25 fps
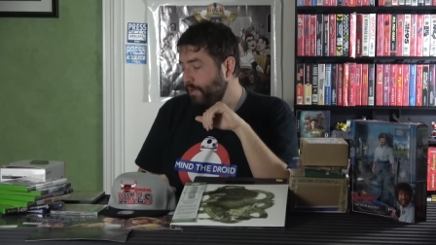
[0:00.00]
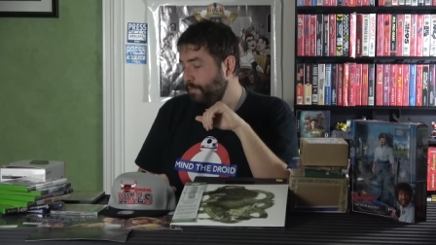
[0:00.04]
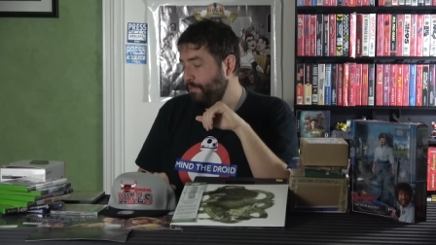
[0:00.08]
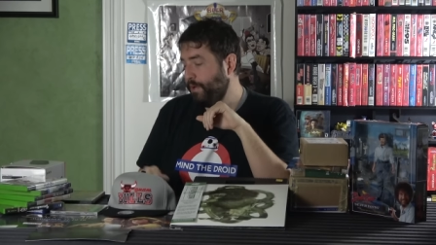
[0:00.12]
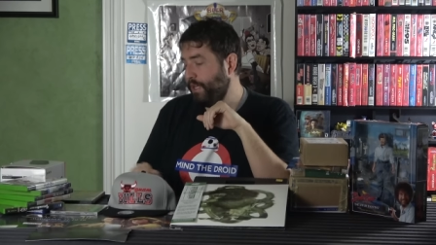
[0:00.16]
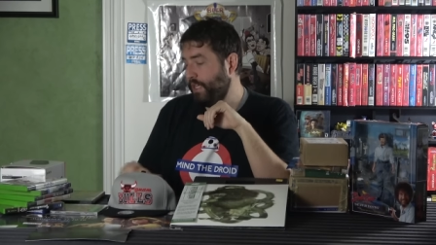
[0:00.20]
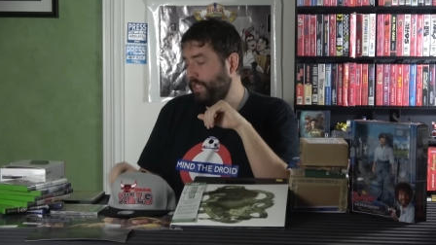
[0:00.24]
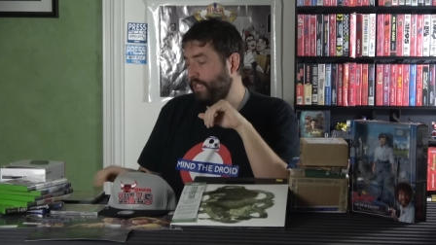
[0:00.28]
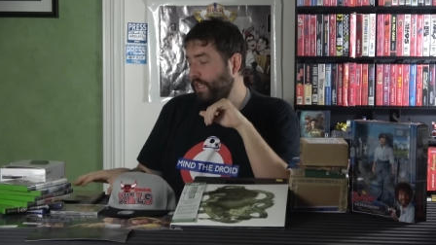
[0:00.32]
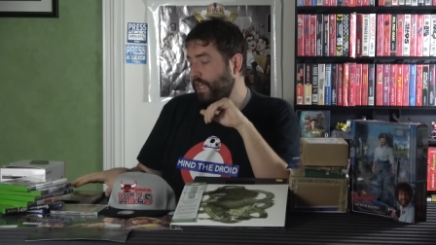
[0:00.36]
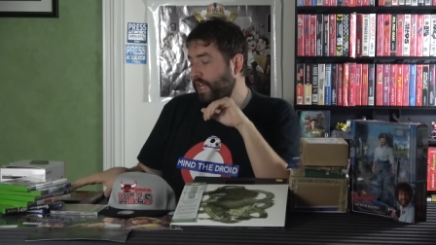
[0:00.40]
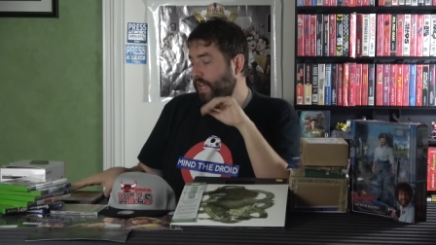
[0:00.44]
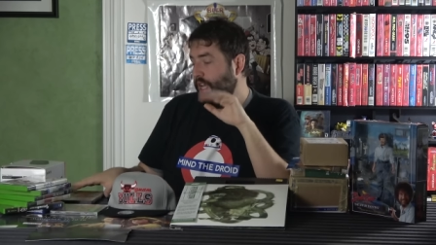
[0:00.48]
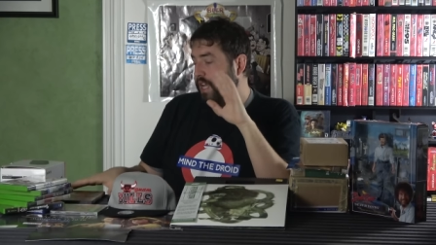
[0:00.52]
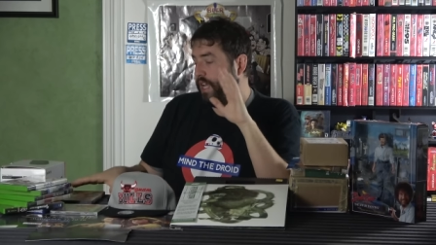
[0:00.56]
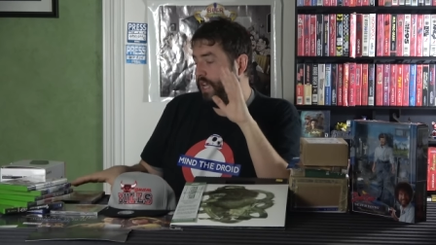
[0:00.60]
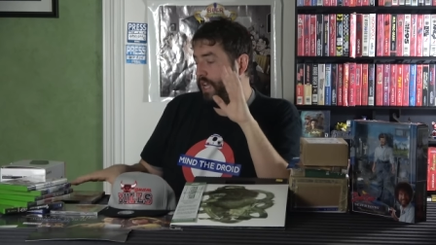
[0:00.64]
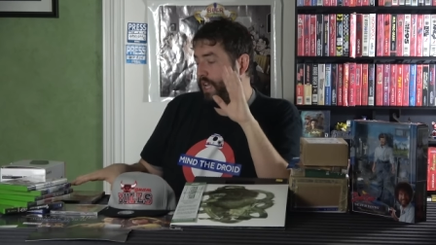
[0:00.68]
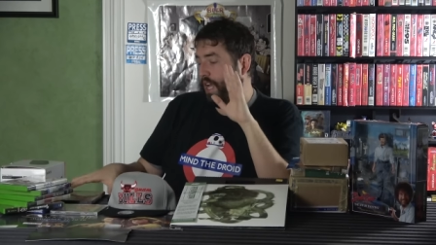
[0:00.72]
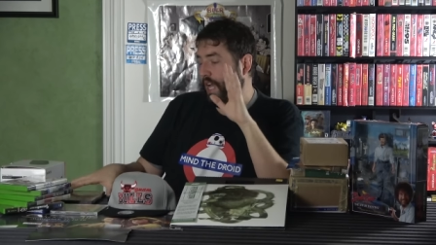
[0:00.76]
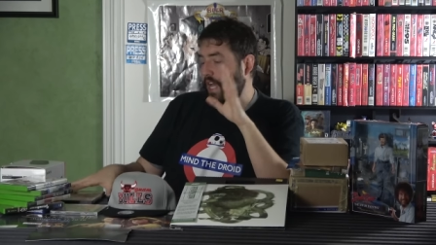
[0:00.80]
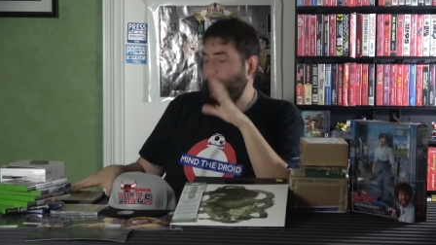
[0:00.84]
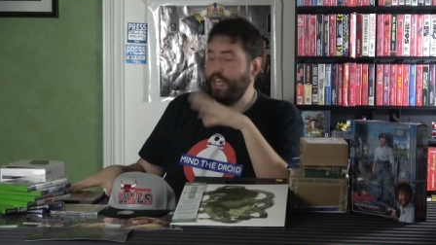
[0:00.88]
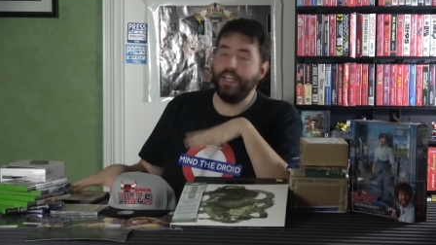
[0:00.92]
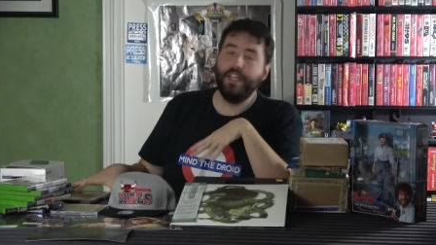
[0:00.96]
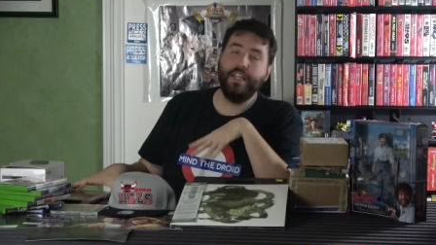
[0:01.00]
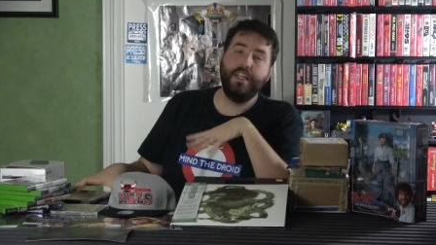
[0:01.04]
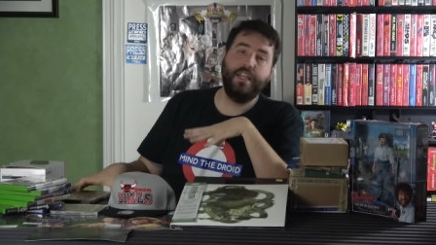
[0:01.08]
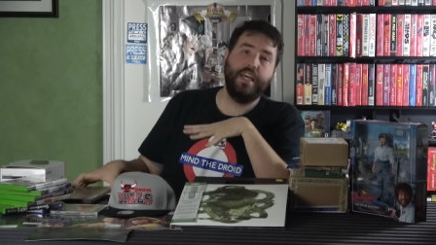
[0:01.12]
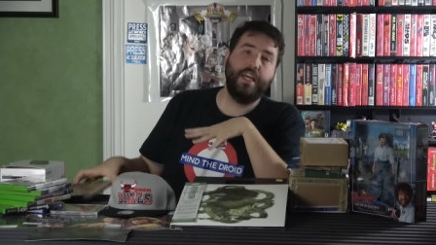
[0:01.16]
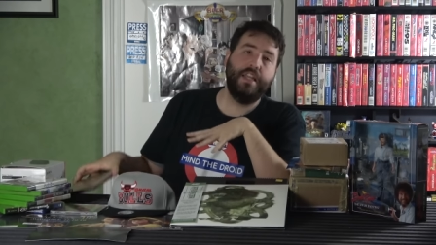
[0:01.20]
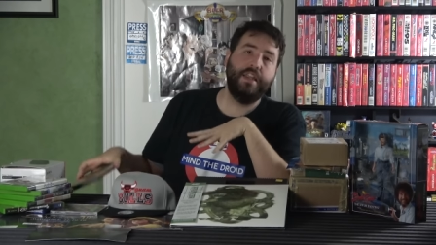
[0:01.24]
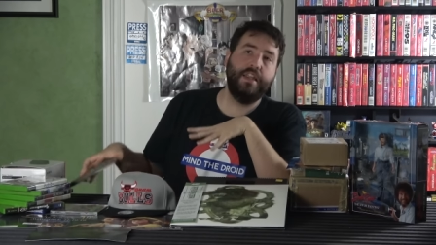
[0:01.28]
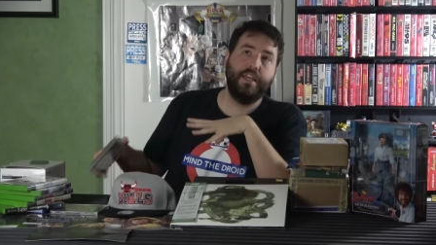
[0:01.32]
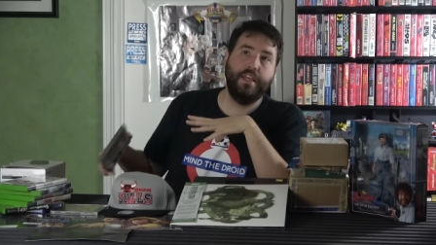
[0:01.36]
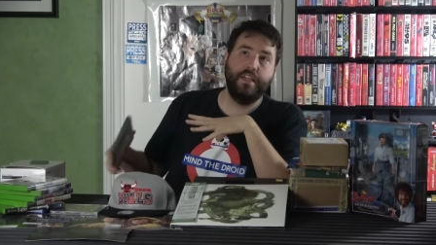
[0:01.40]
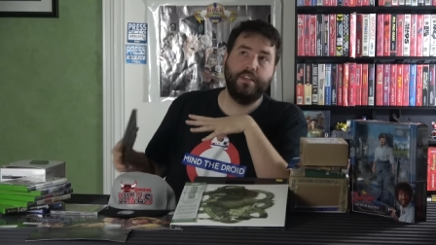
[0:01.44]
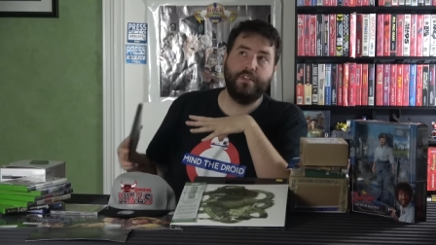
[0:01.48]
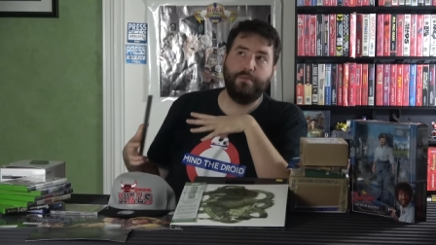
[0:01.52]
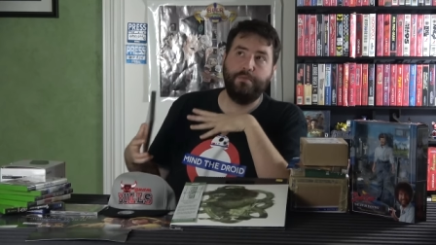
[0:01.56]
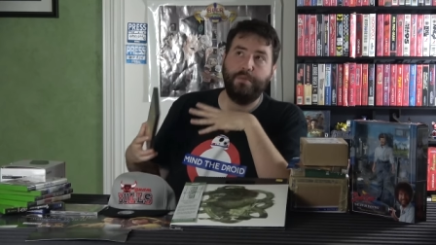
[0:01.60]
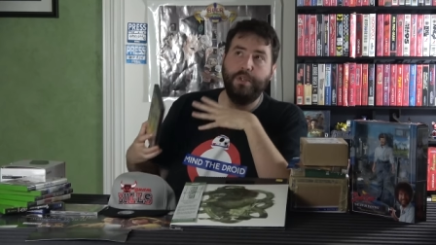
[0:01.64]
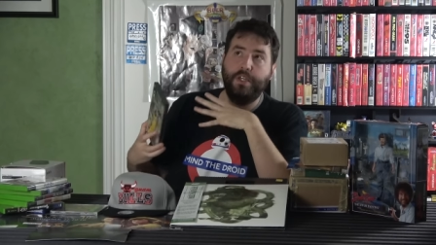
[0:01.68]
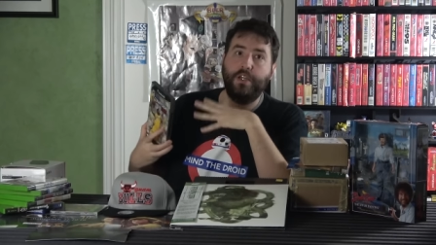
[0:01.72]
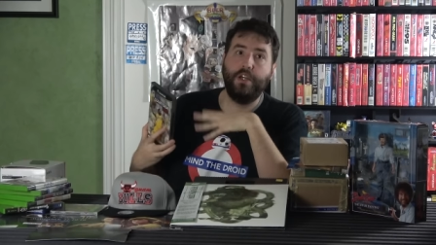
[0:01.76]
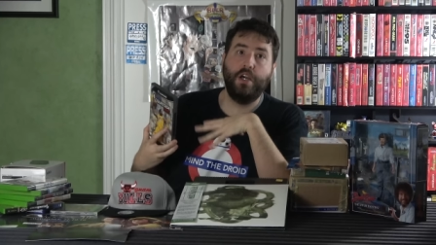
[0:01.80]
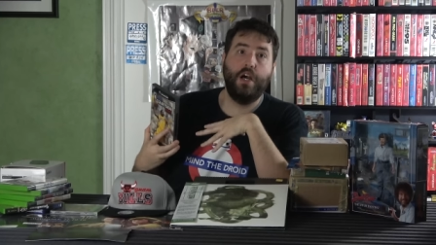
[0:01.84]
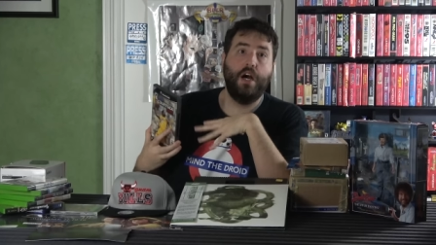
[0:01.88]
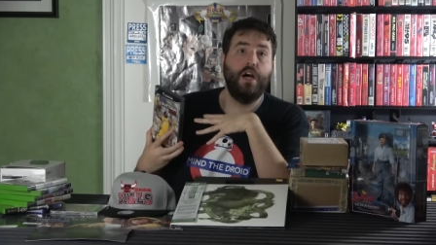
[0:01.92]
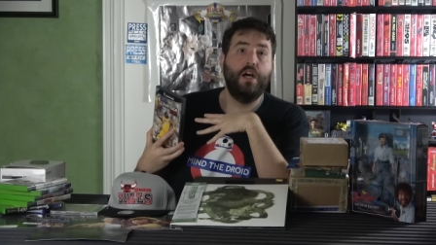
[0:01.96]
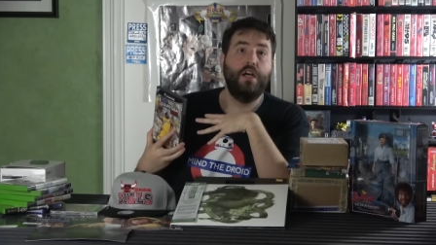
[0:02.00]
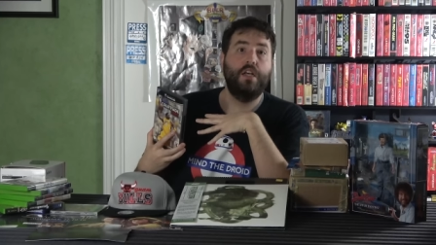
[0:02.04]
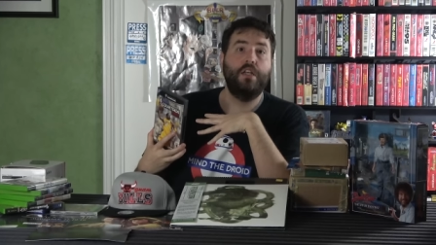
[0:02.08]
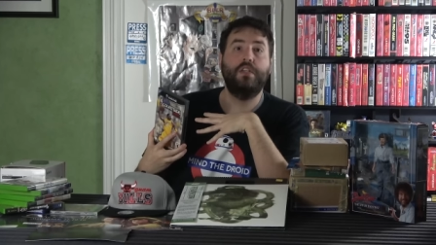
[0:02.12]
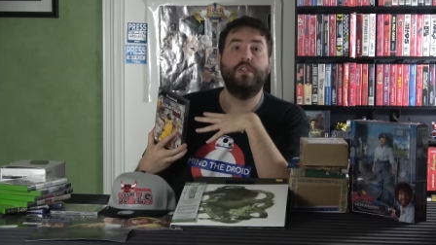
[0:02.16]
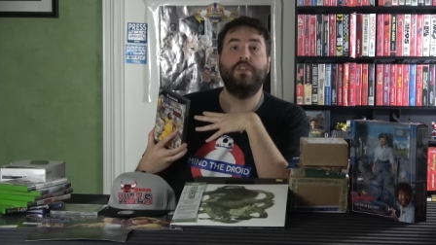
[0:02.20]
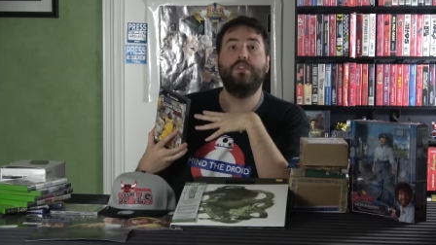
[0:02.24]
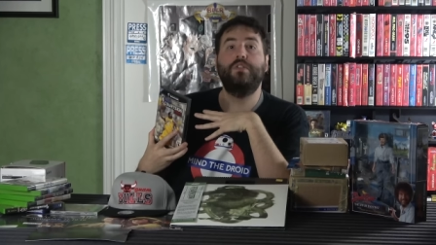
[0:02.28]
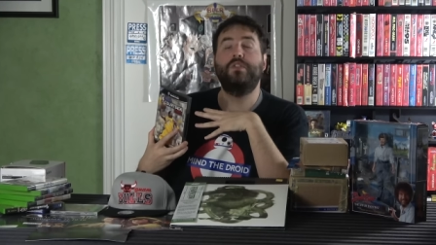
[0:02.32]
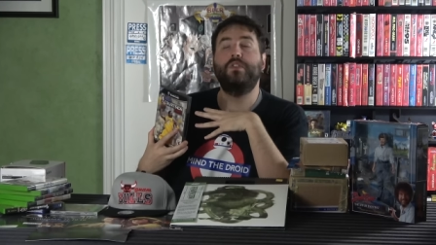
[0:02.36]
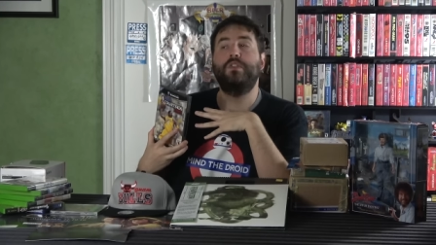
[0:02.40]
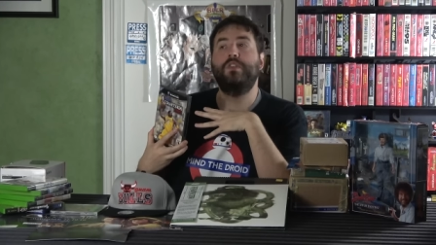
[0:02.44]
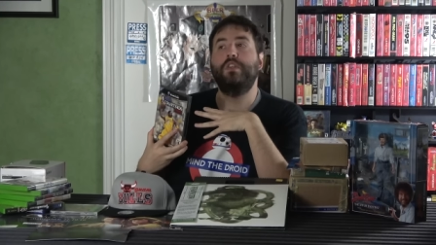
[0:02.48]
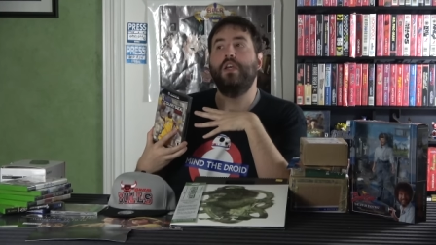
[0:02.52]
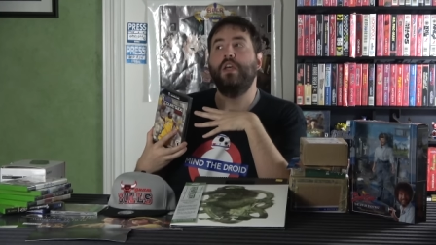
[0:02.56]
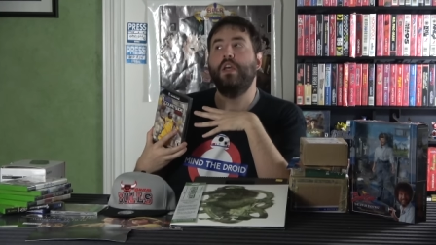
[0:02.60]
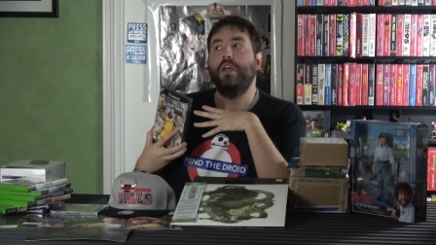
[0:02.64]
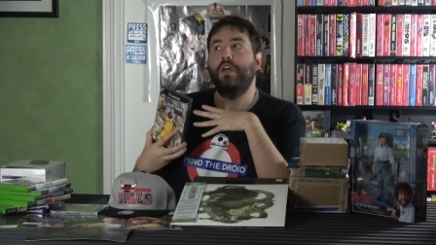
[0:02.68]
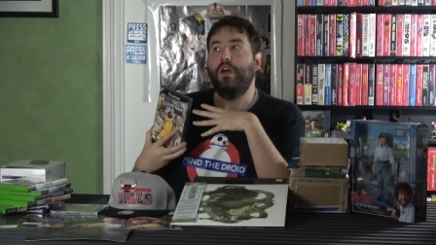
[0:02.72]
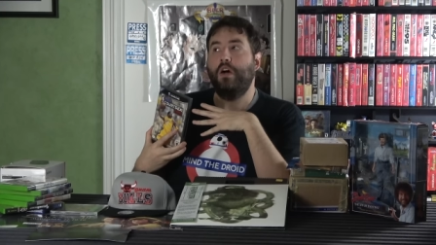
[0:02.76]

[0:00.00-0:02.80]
But I didn't get this because